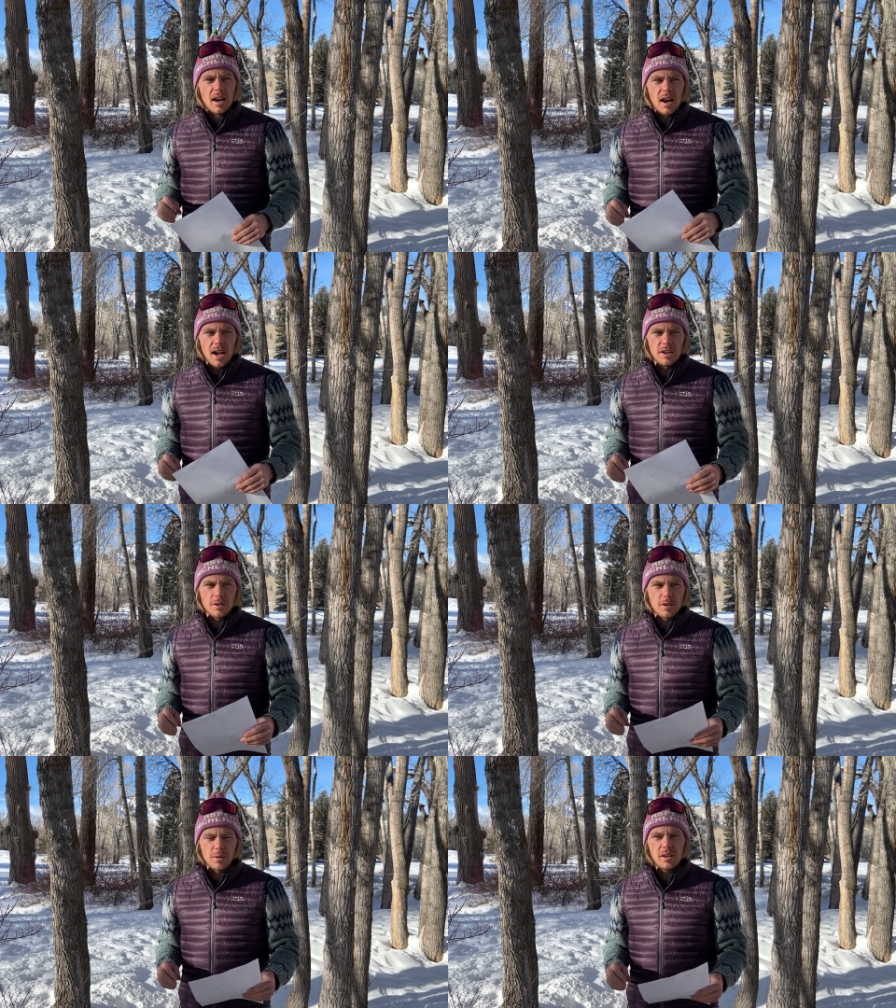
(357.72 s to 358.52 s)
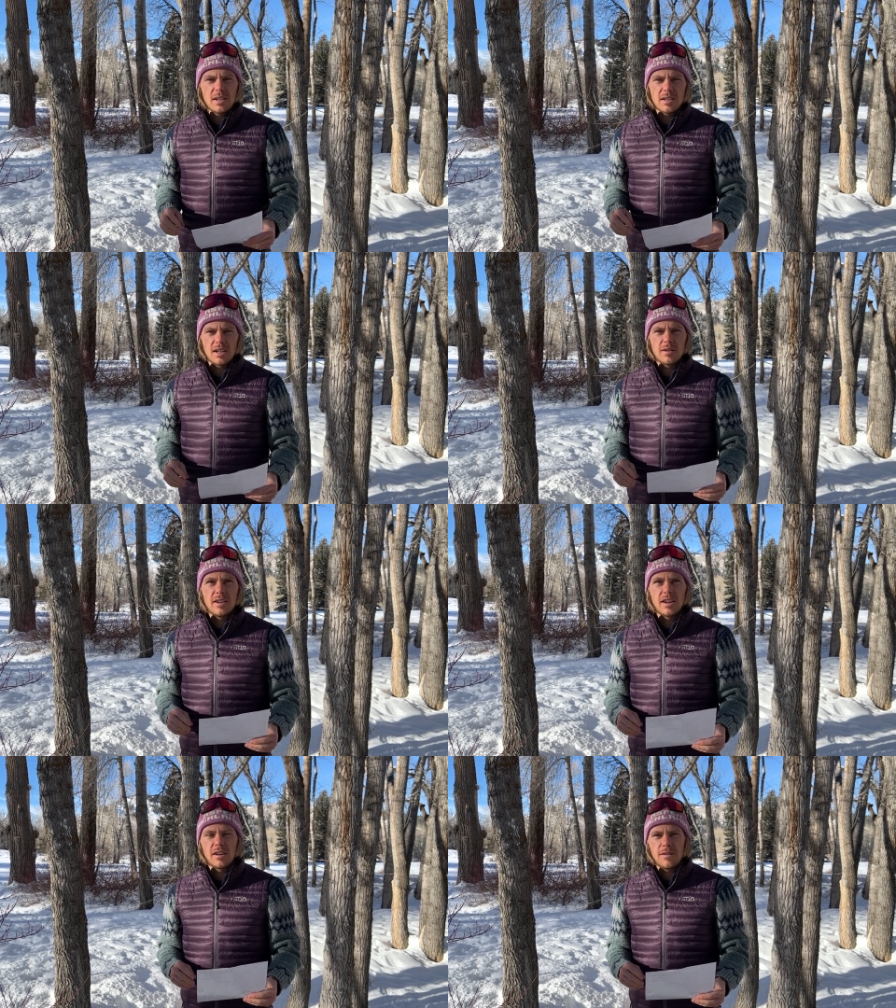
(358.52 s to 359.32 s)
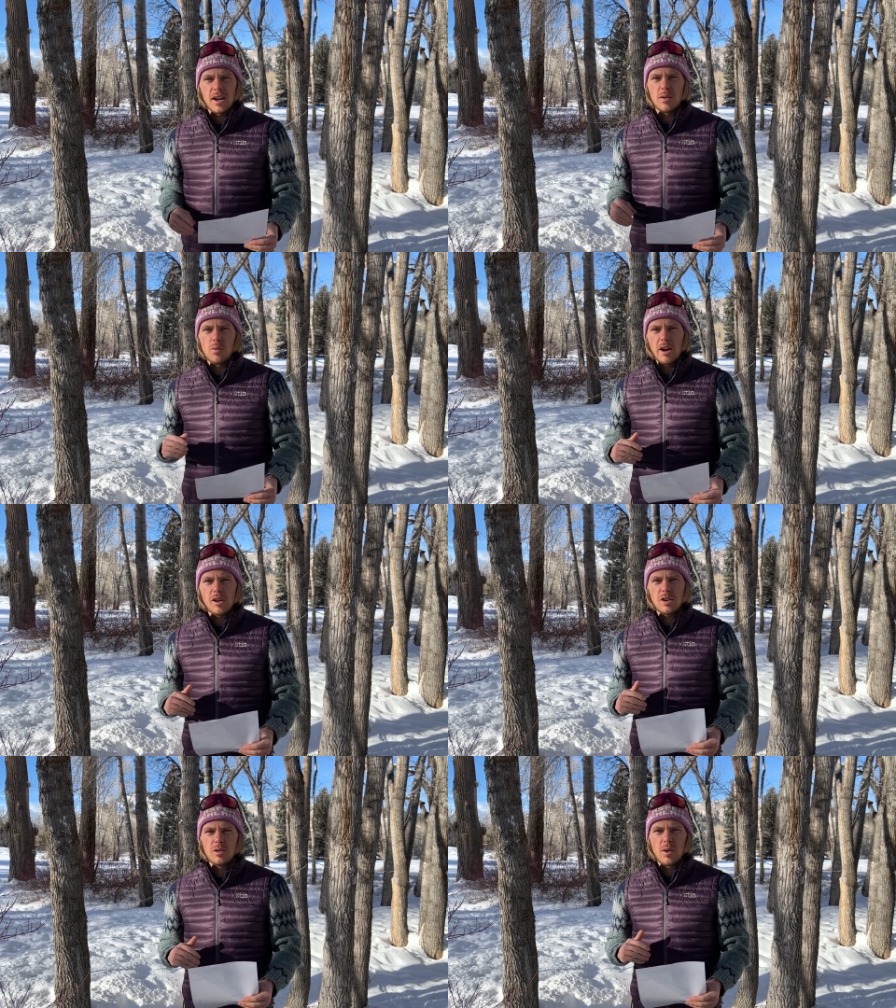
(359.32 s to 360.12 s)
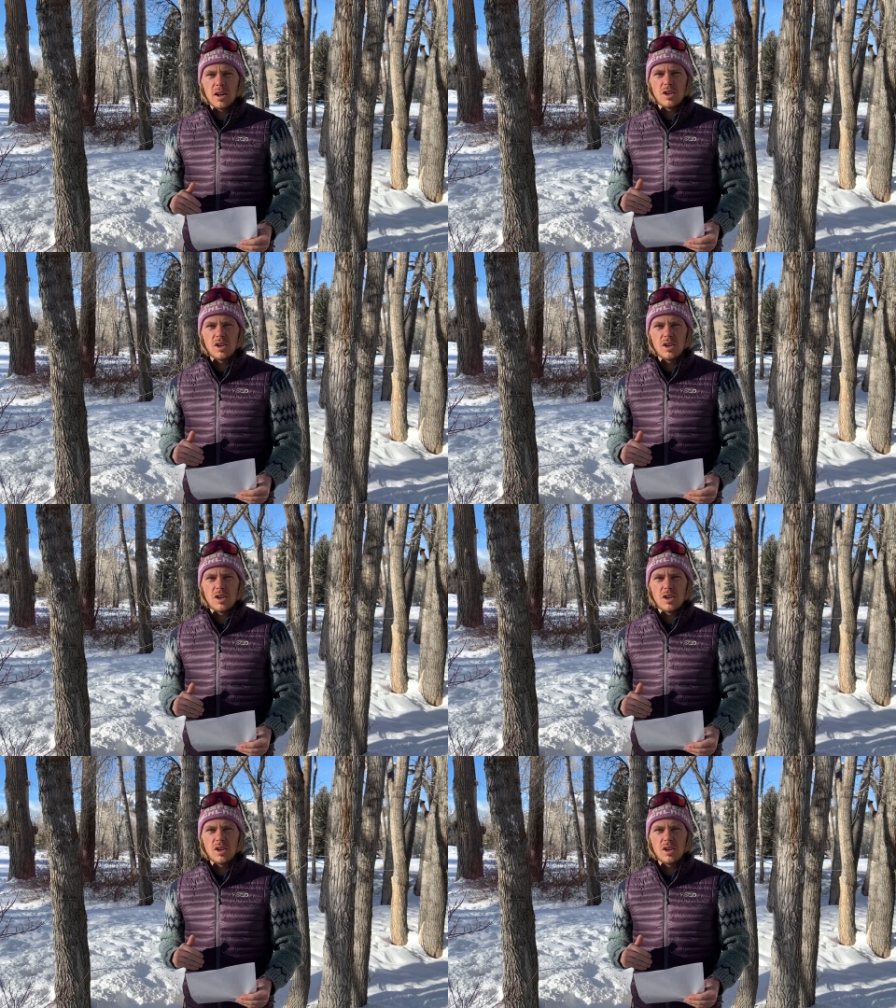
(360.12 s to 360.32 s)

And you can really start to identify where you want